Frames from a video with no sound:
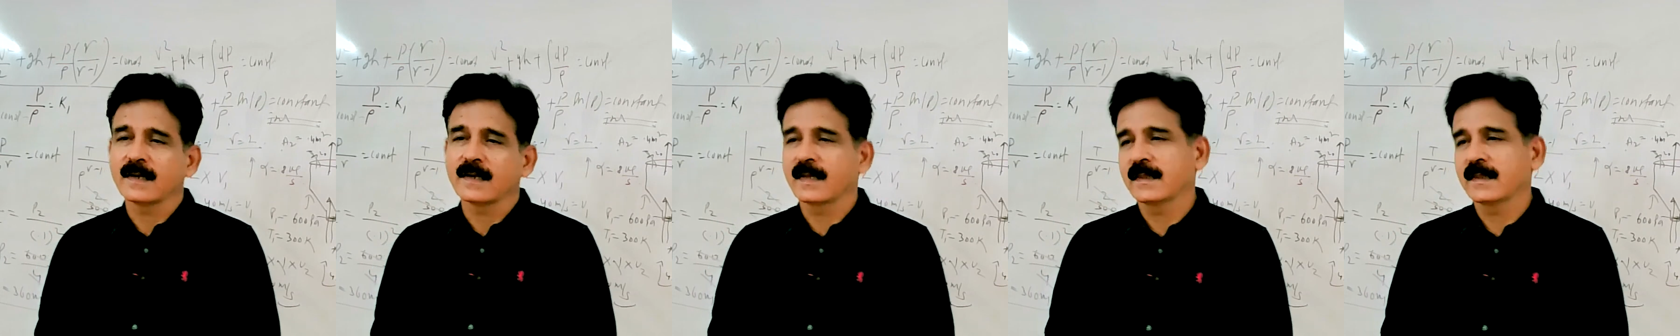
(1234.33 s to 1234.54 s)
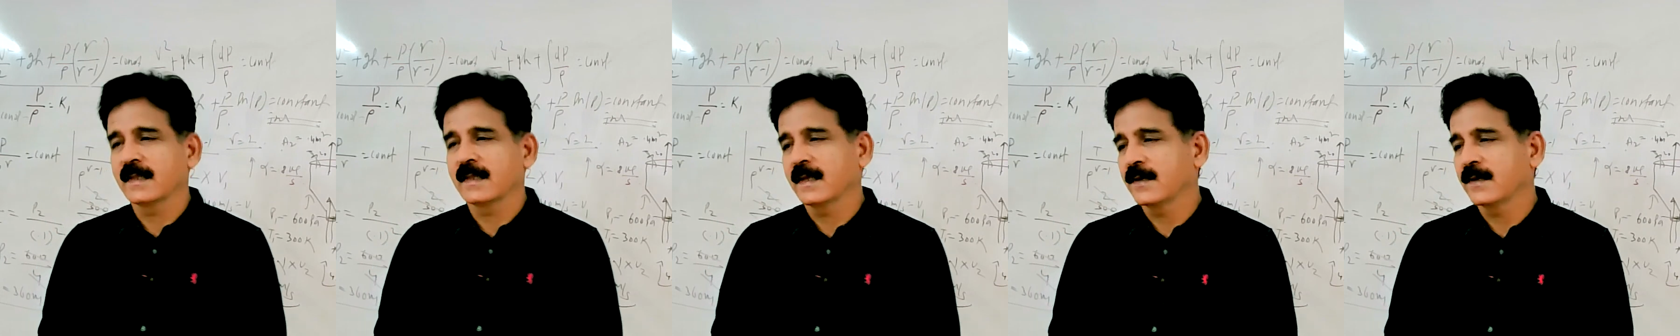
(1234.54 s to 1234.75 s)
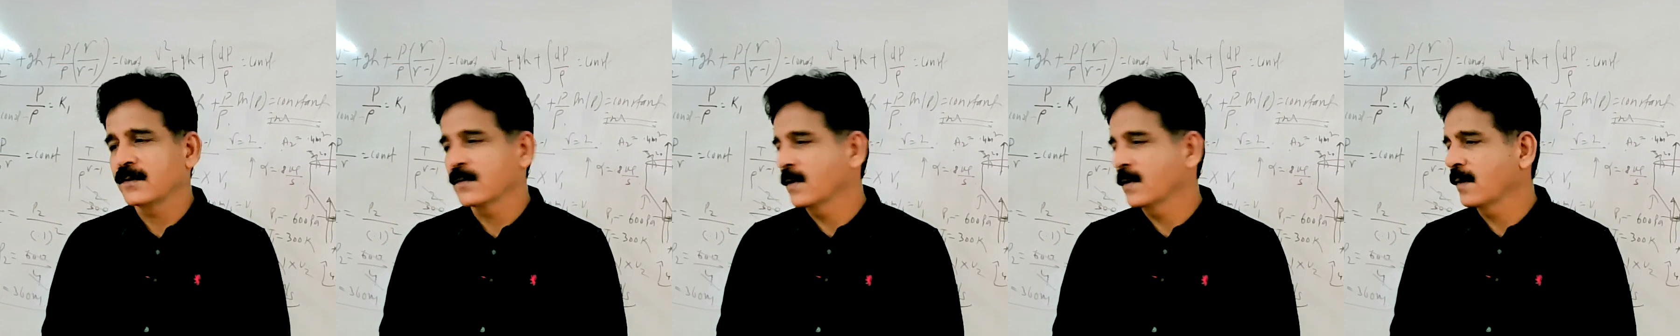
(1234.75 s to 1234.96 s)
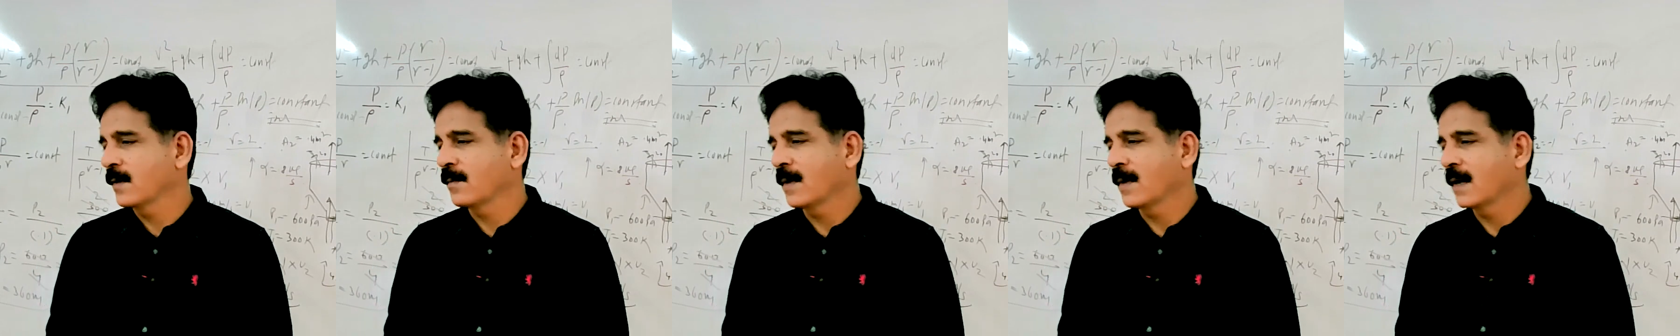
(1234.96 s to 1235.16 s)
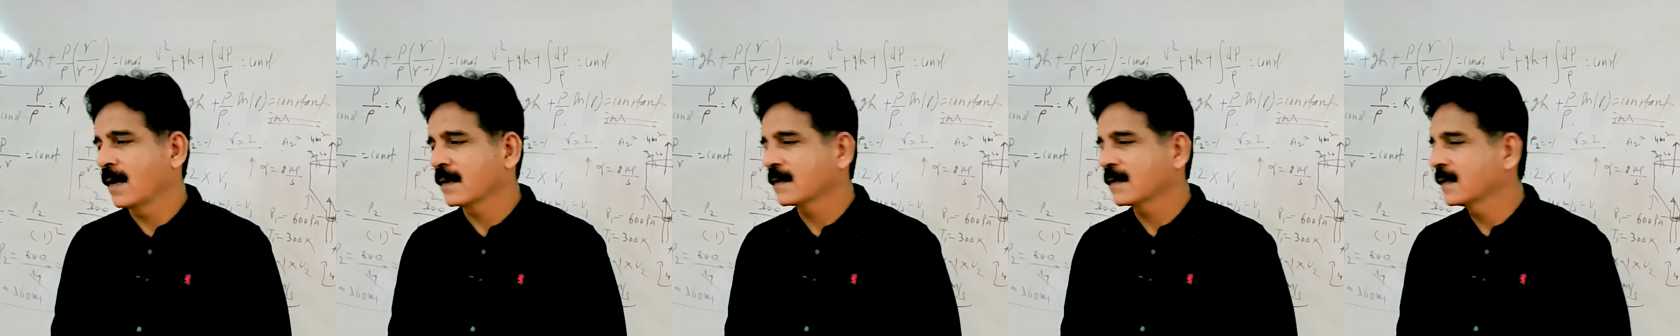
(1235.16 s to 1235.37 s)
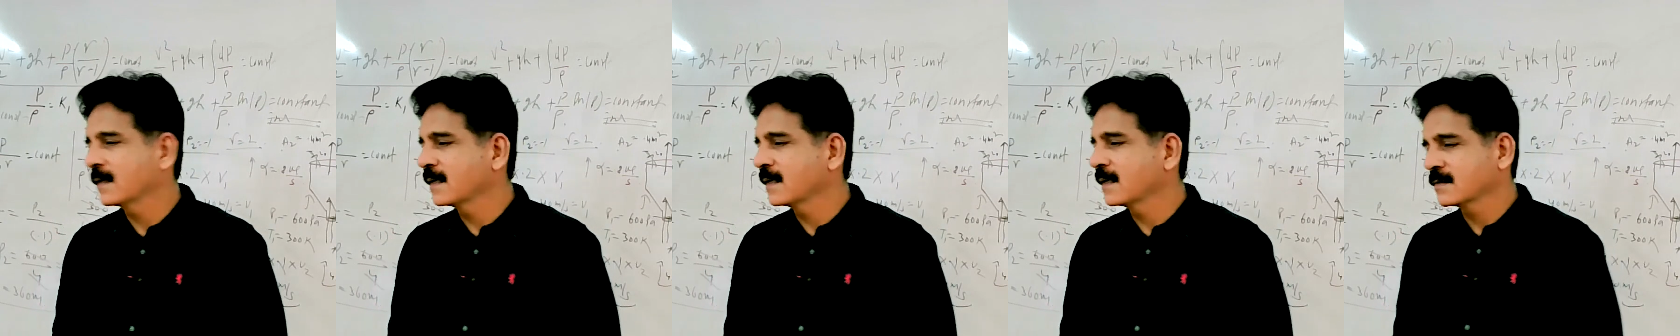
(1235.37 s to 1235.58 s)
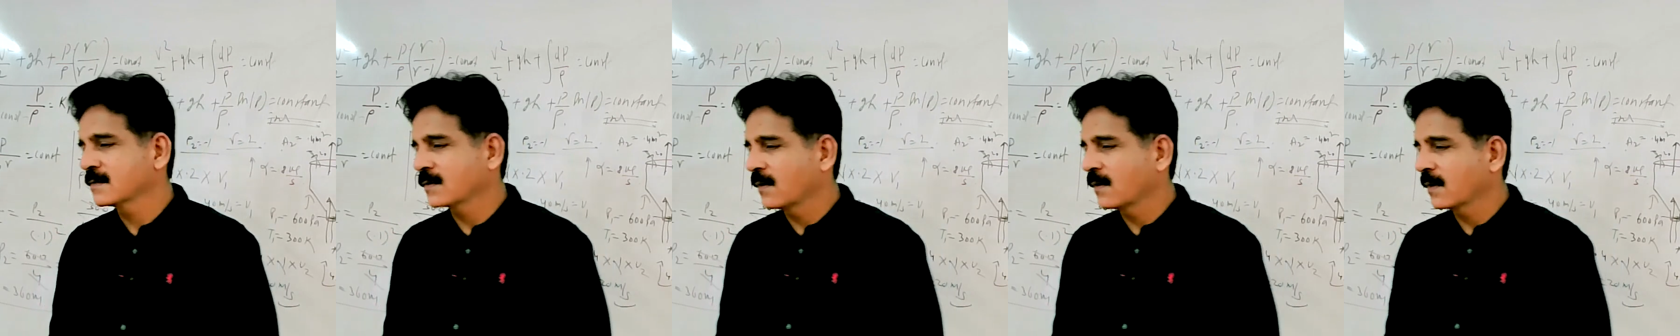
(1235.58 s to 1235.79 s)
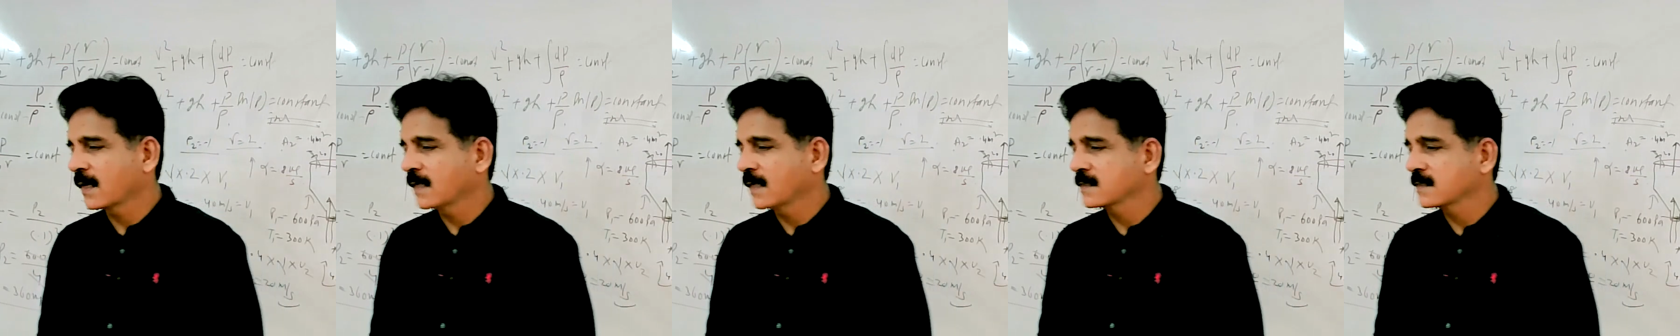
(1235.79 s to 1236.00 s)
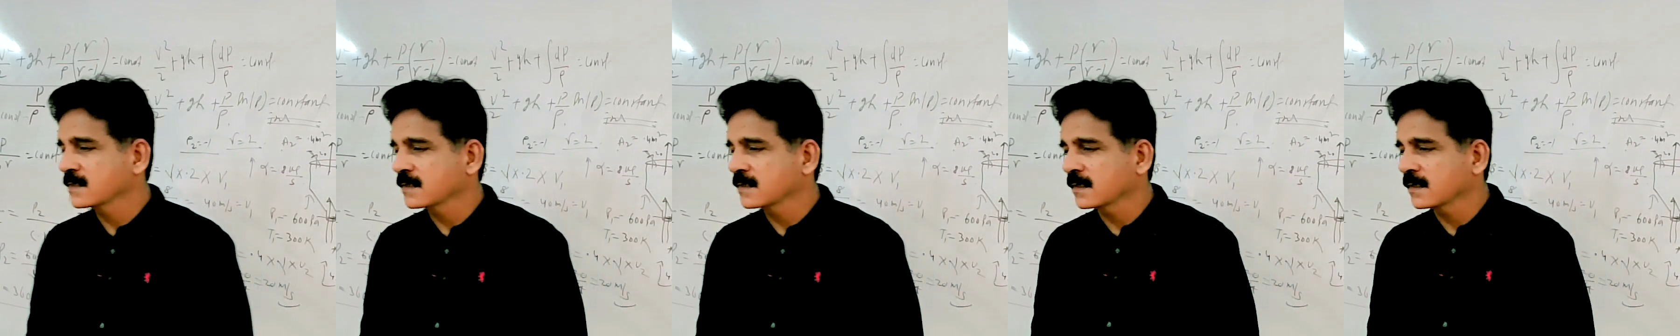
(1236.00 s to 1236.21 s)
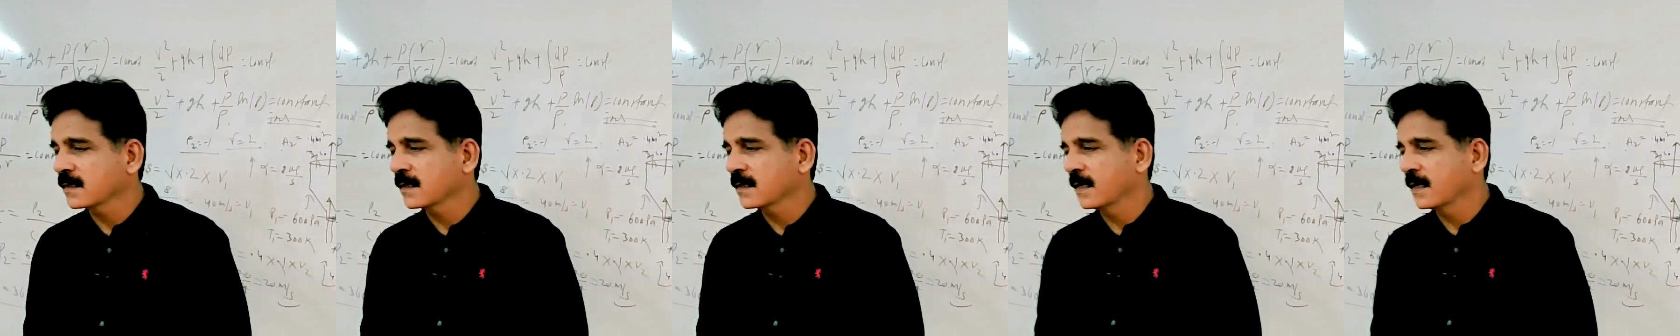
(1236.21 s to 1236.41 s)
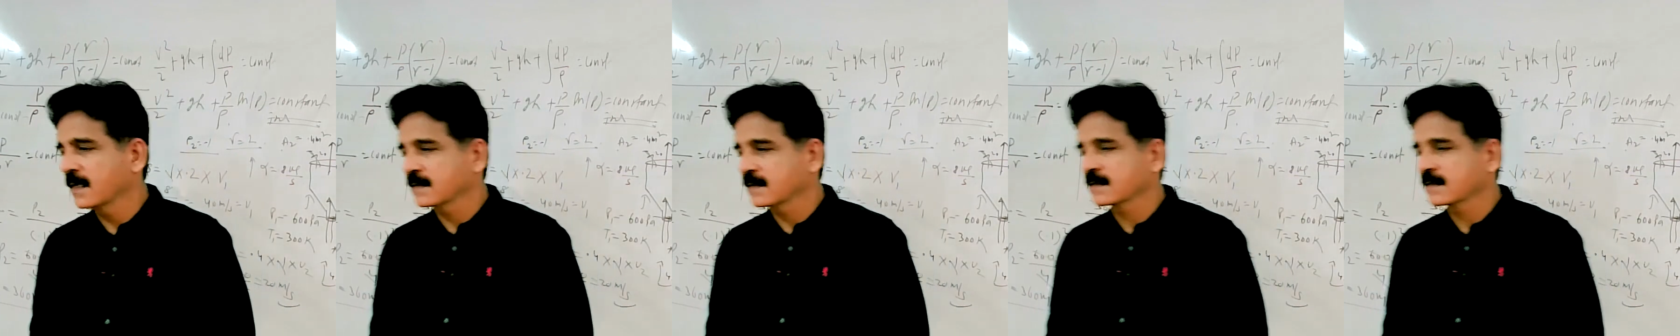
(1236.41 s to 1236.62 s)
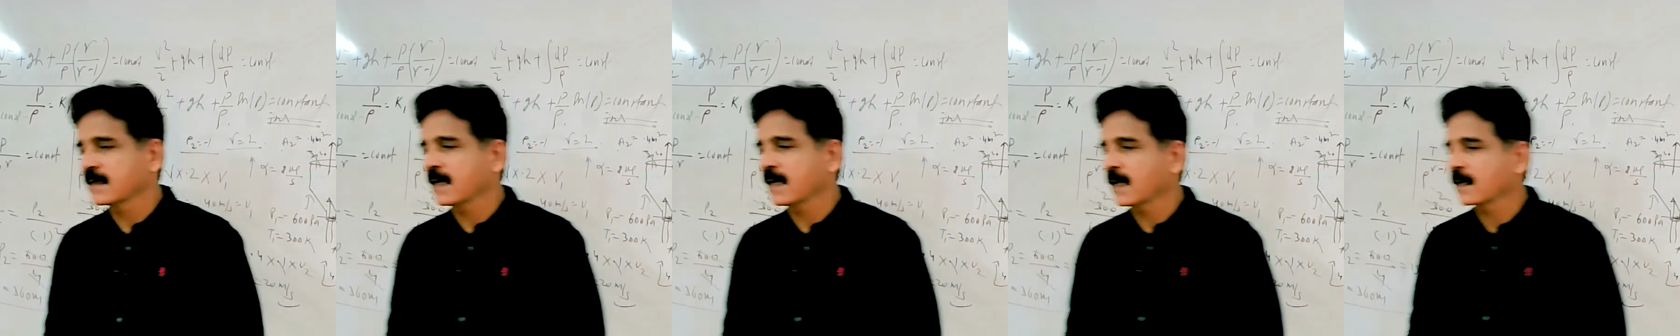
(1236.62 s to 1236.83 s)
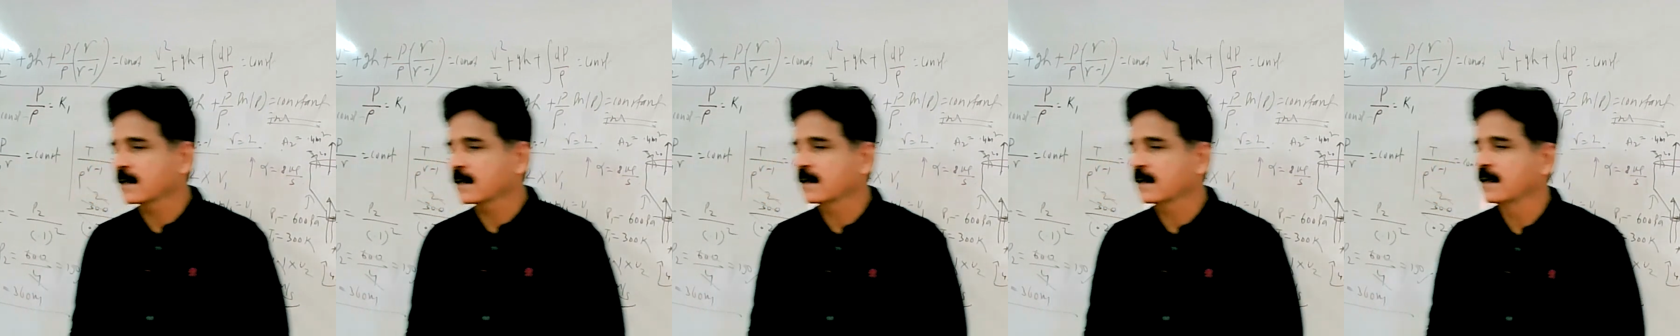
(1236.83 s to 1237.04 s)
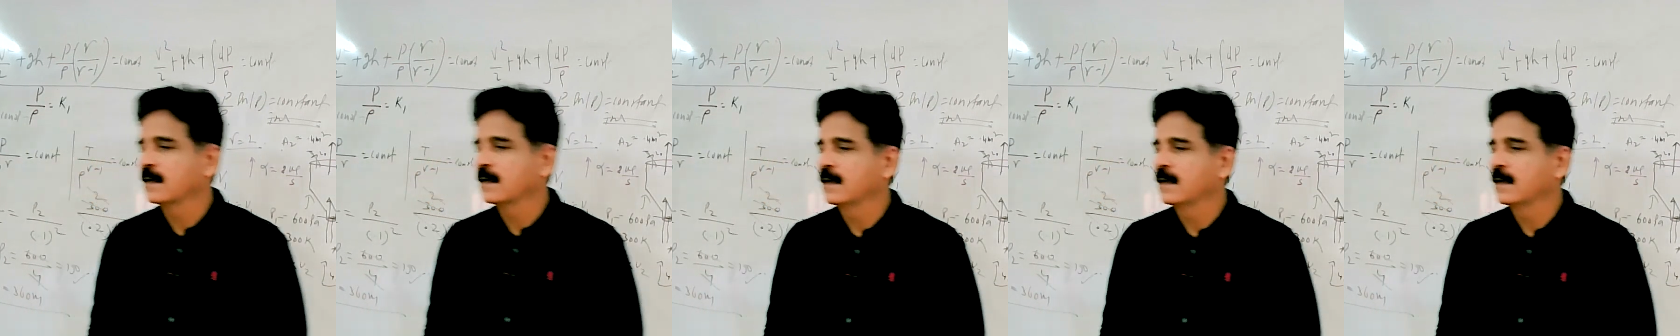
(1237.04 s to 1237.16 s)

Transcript: and then you would have marked it as wrong answer as correct,